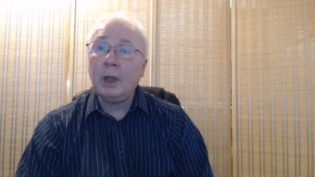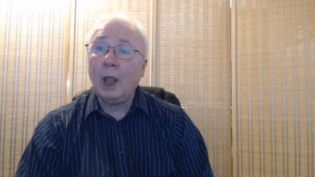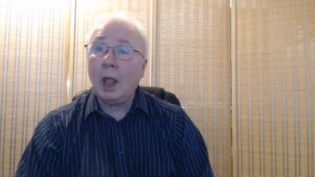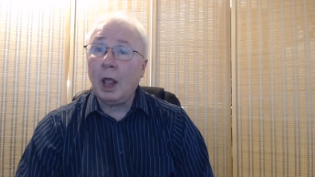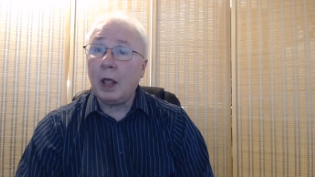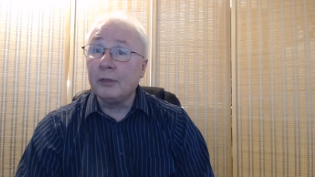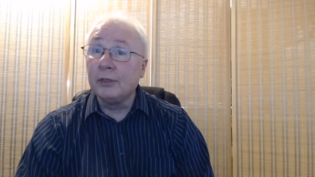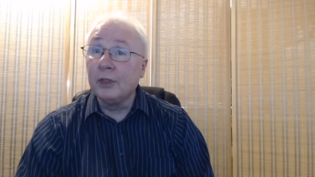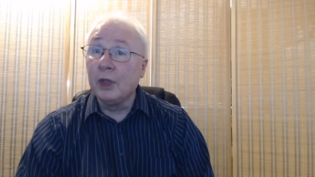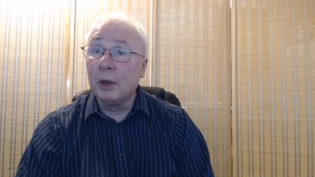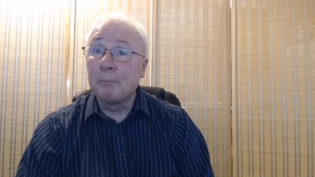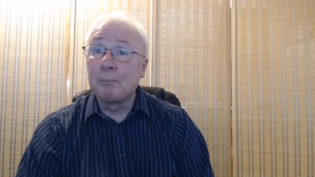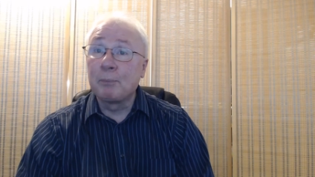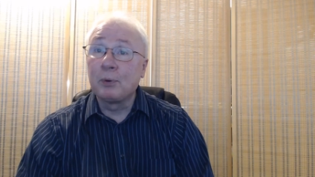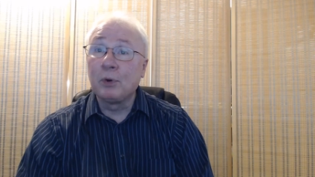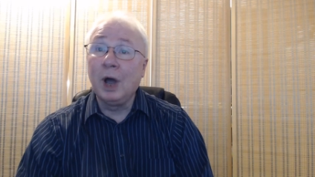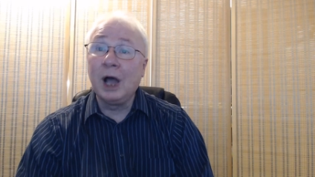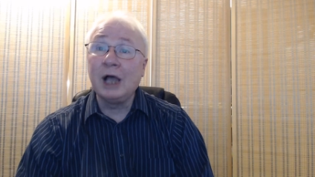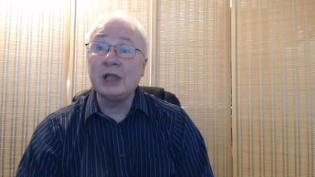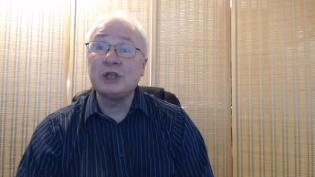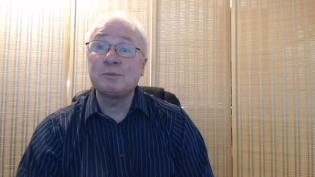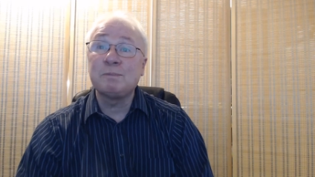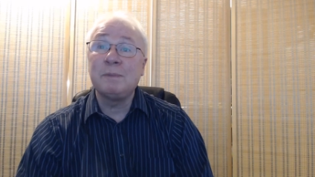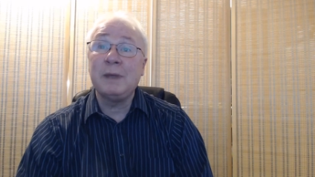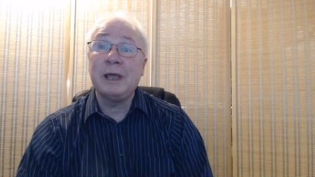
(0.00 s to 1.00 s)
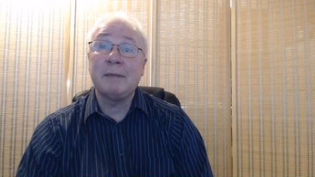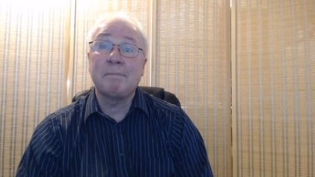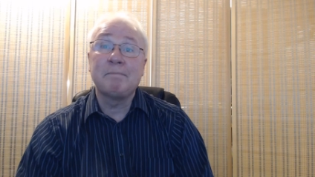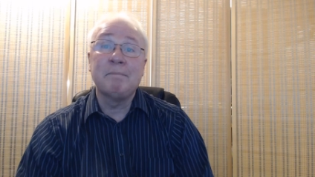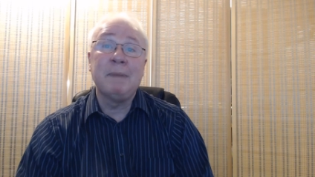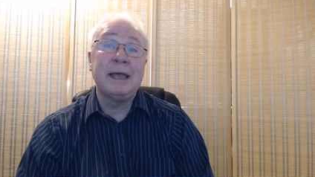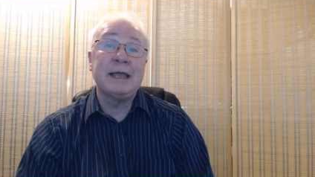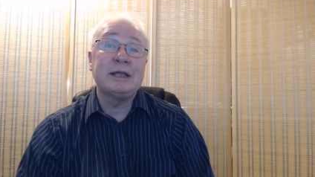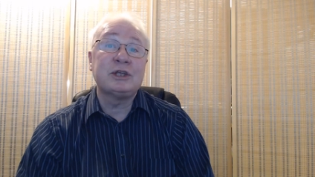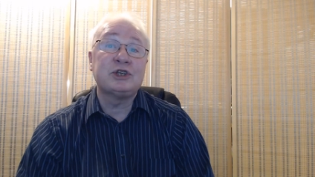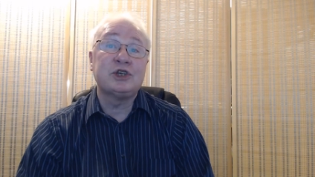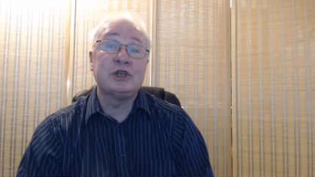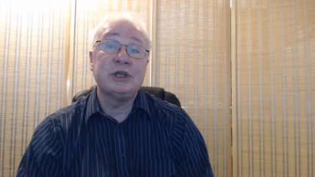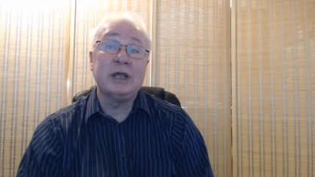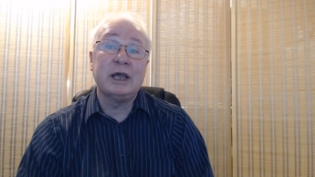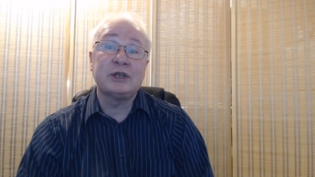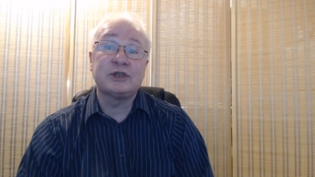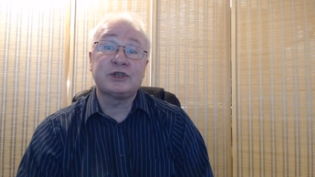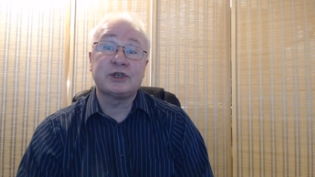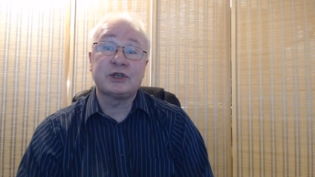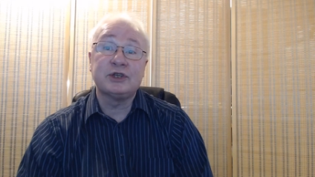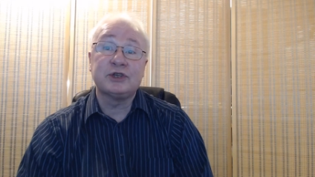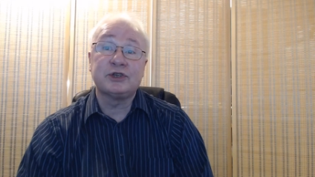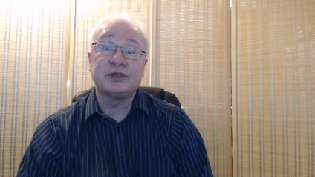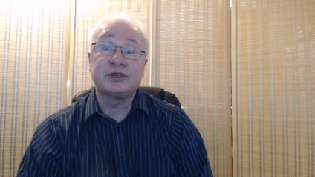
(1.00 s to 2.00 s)
the prospect makes
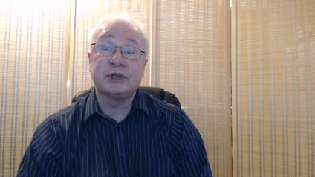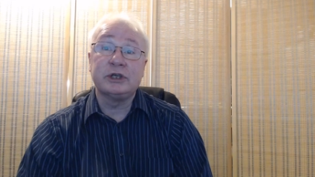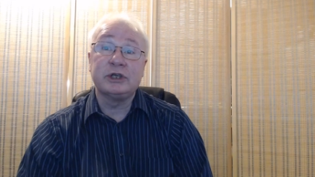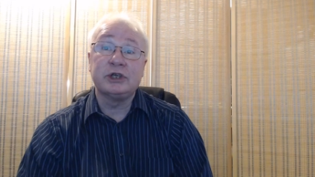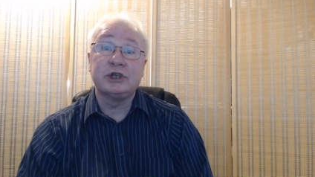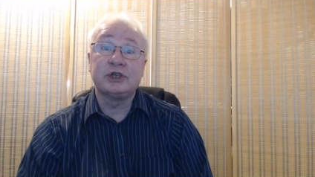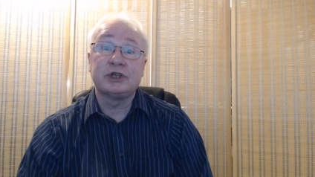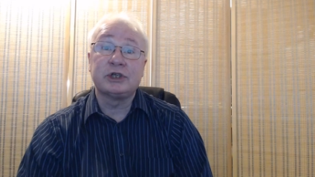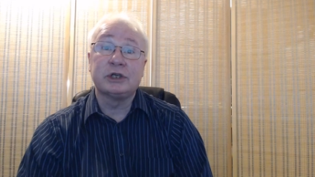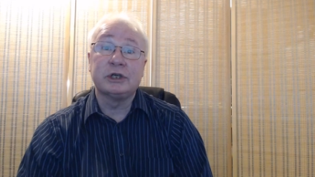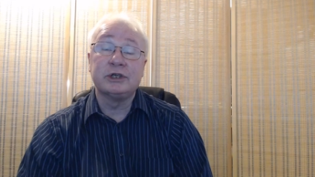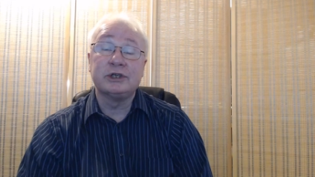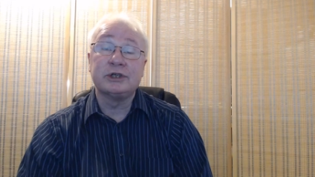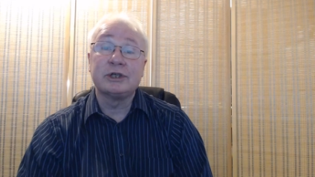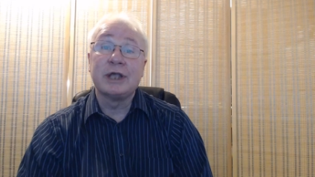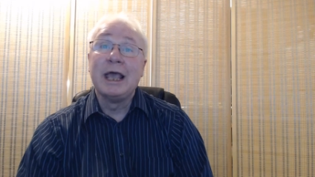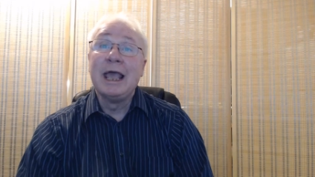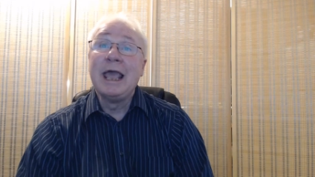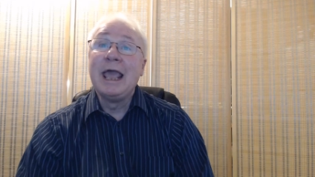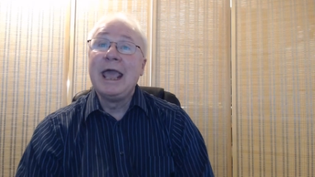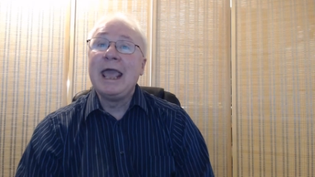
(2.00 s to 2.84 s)
yes decisions.